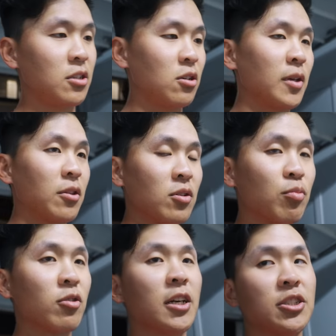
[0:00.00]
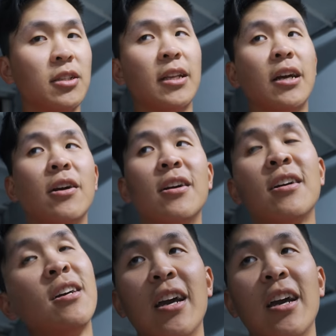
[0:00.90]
you know, went through the progression there.